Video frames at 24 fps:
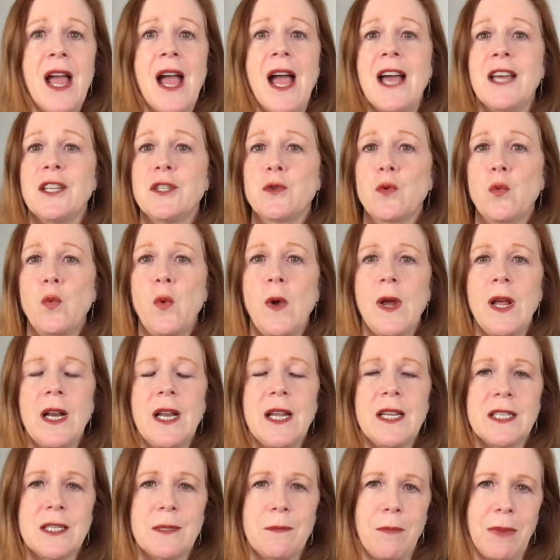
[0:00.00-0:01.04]
as well
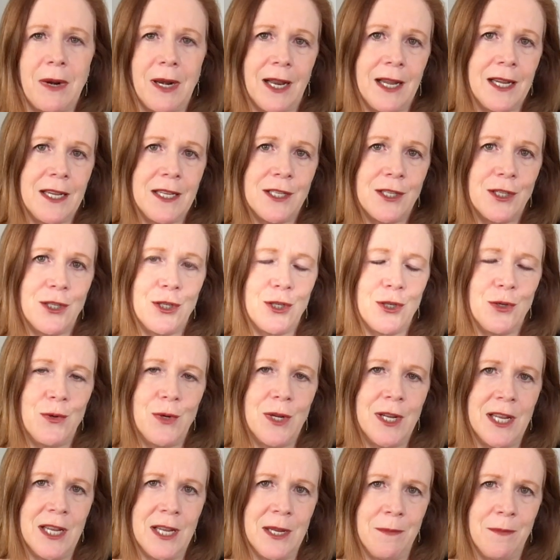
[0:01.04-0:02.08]
as a place to
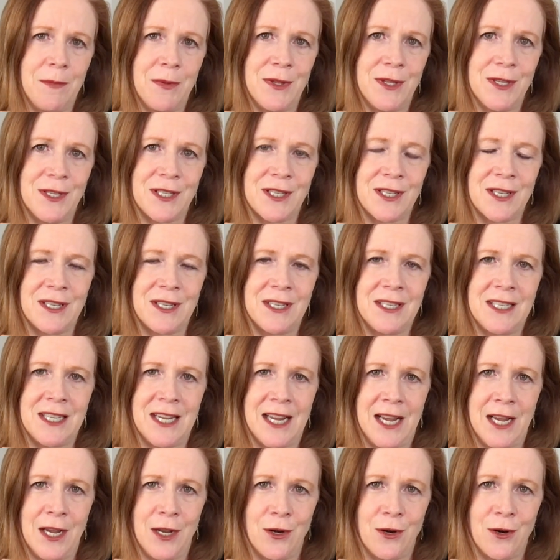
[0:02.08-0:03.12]
keep this
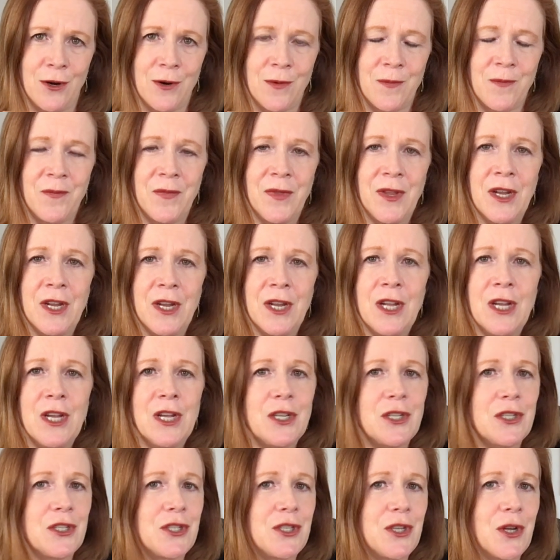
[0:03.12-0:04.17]
container.
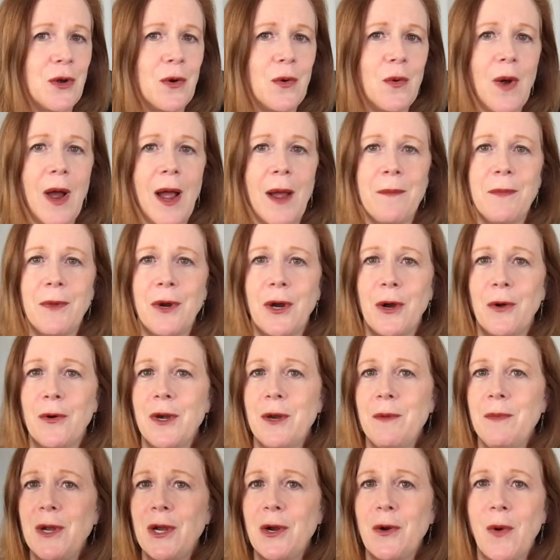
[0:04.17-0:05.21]
So I'm going
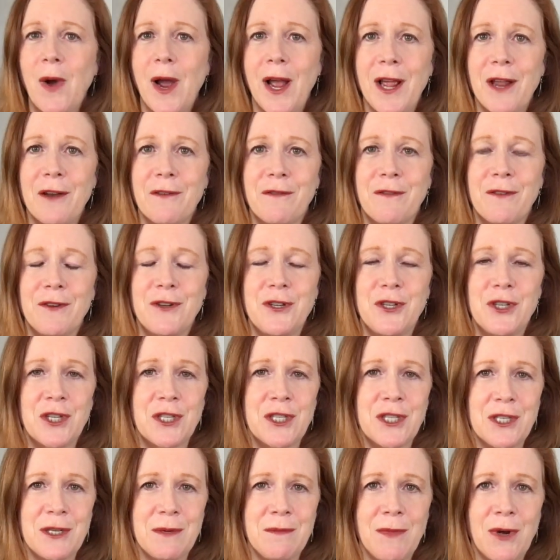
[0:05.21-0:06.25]
to be quiet for
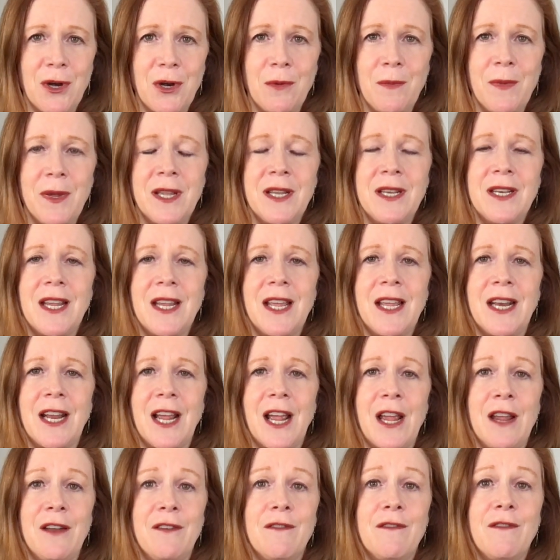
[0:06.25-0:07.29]
just a moment and I
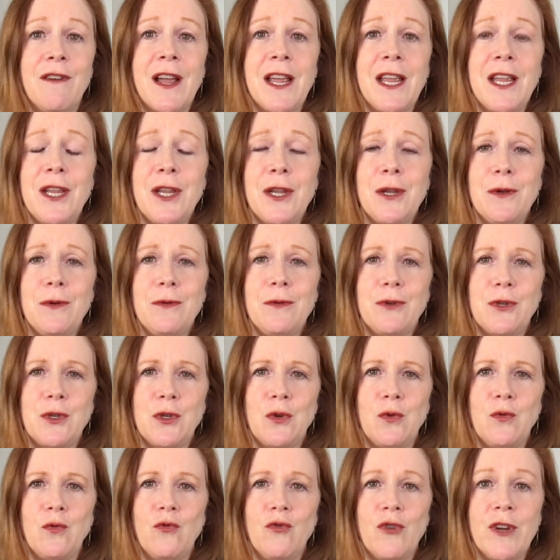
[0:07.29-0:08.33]
invite you
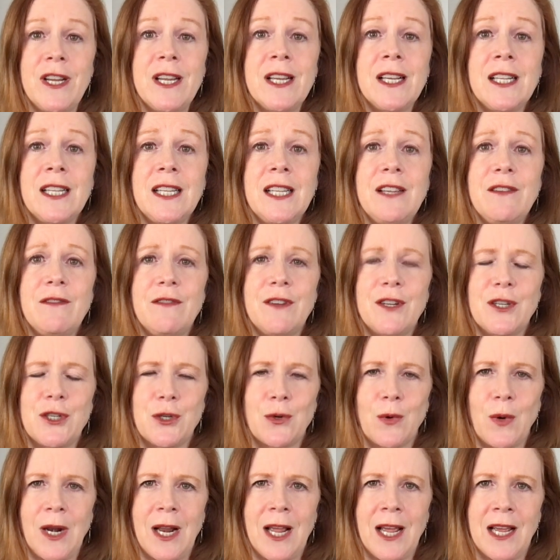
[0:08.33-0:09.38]
to really
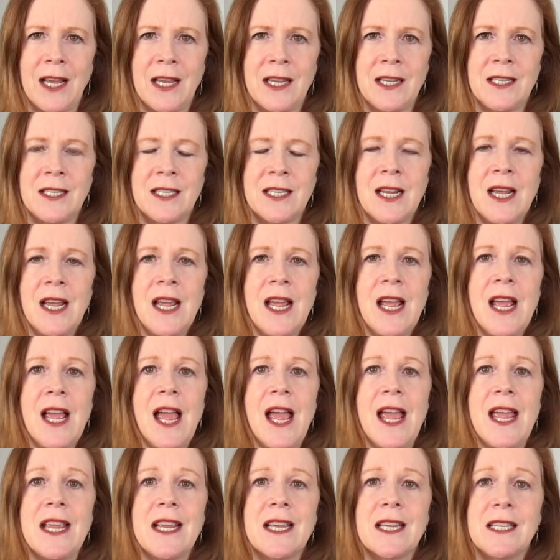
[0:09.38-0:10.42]
visualize
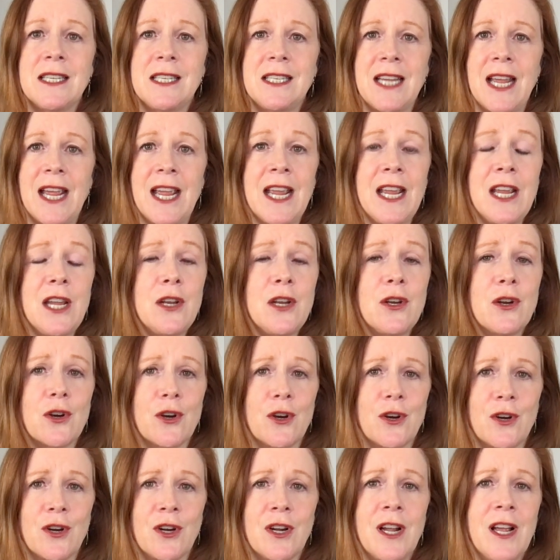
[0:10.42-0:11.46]
a
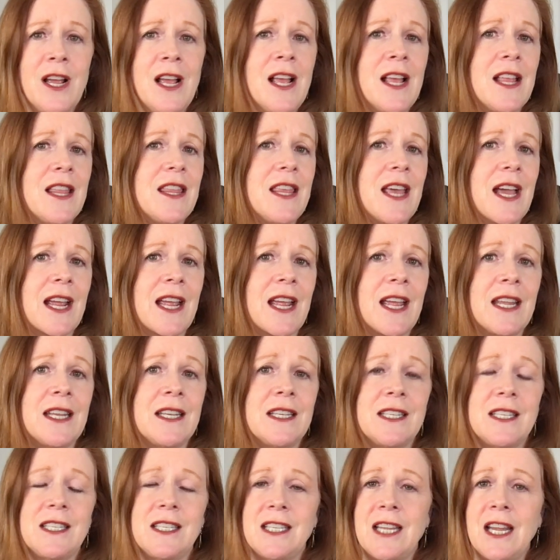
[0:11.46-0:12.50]
container that can
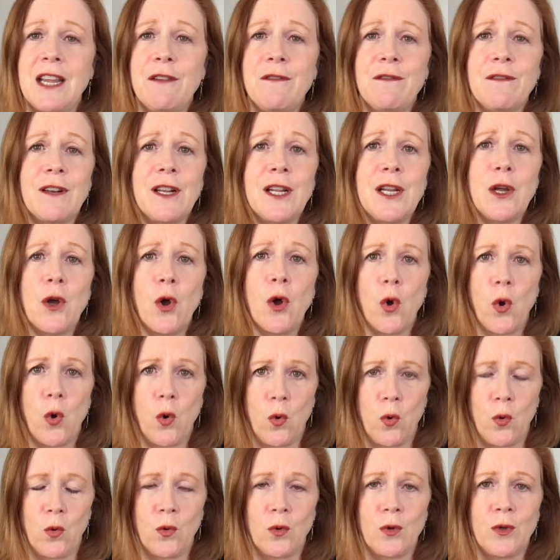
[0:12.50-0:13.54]
safely
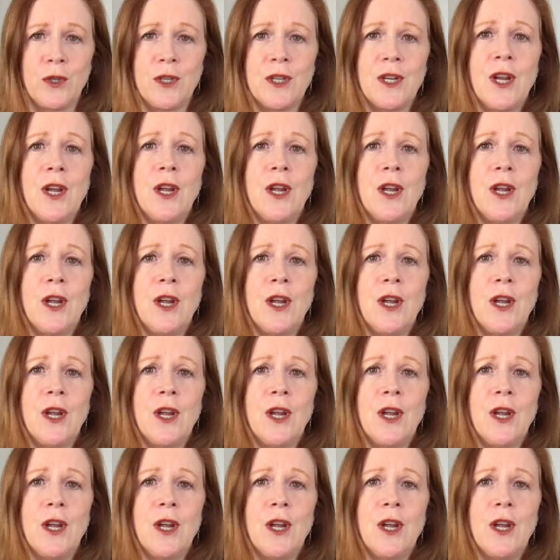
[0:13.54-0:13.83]
hold